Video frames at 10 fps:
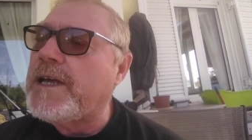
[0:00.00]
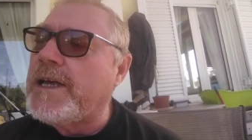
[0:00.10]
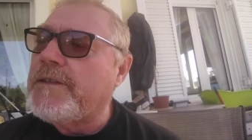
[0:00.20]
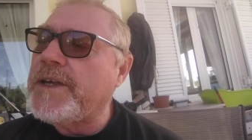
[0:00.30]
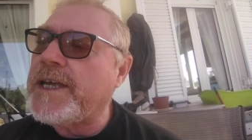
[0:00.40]

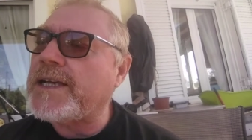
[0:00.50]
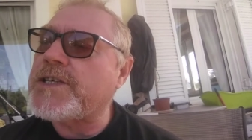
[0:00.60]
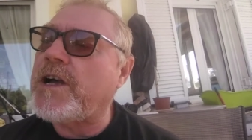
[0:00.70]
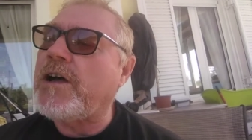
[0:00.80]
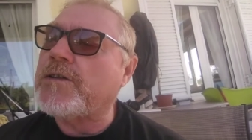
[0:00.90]
The
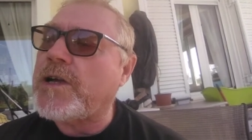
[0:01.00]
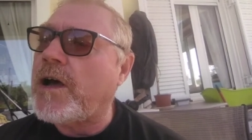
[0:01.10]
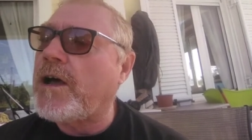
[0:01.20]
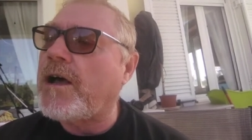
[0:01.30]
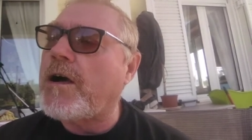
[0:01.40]
exiled
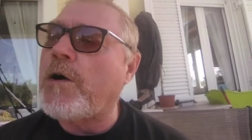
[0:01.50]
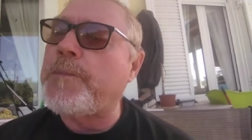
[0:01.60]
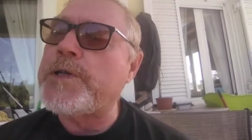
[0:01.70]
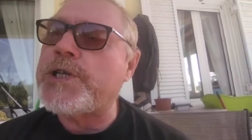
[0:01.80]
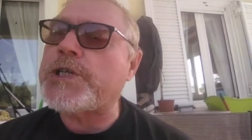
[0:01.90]

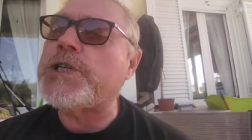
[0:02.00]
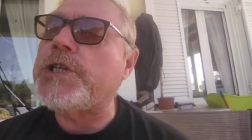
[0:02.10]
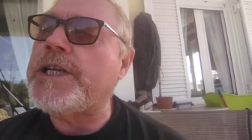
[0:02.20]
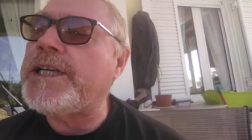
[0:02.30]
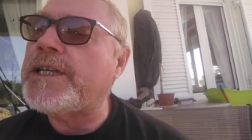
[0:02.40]

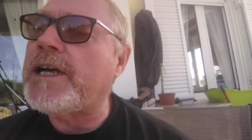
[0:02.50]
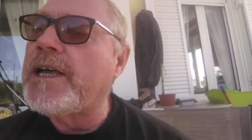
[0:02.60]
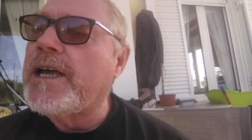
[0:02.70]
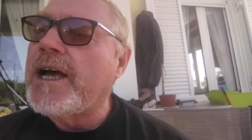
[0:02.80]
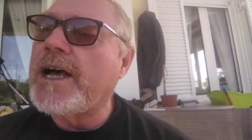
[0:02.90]
opposition leader,
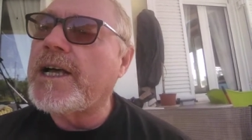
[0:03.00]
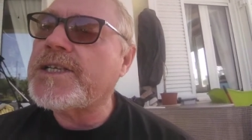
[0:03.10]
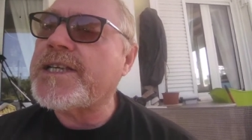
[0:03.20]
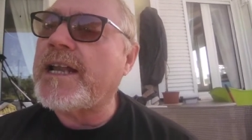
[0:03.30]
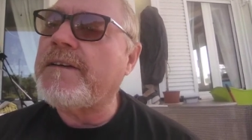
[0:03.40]

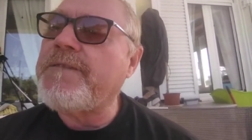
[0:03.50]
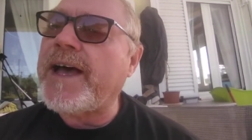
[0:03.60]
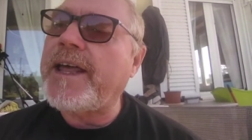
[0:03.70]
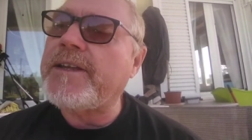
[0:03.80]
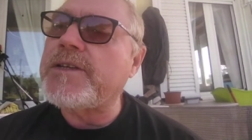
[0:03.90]

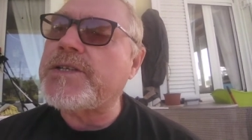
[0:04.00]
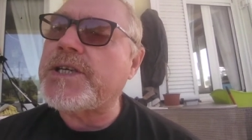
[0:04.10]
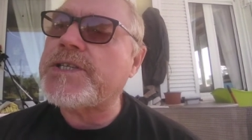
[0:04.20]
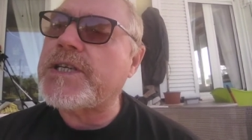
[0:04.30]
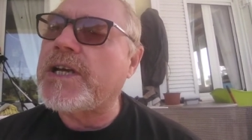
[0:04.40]
Salavan
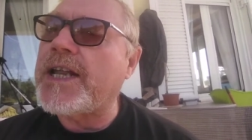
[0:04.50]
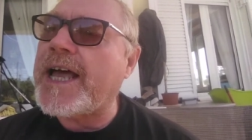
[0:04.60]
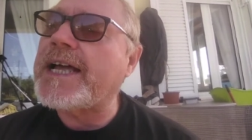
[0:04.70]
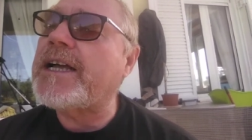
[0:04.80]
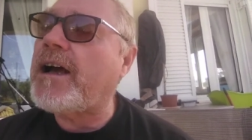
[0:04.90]

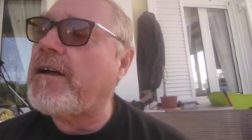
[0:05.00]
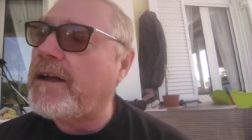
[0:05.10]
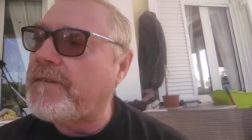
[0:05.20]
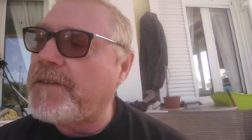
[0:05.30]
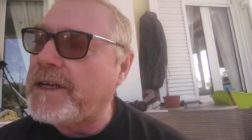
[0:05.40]
Tiskalanka,
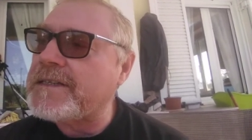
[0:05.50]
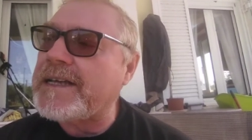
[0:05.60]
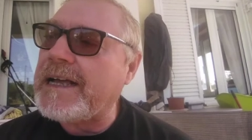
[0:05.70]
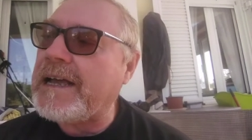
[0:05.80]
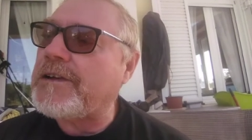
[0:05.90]
I think
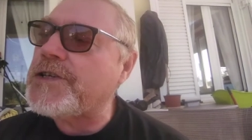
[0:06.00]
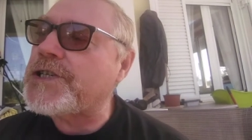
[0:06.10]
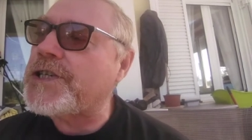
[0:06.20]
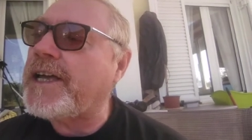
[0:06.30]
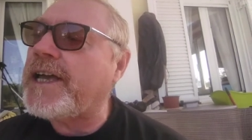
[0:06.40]
that's how you
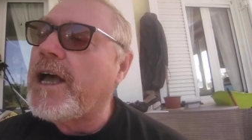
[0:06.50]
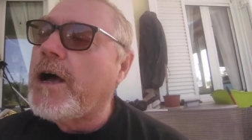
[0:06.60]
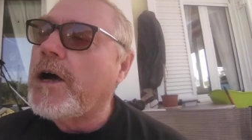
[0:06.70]
say it,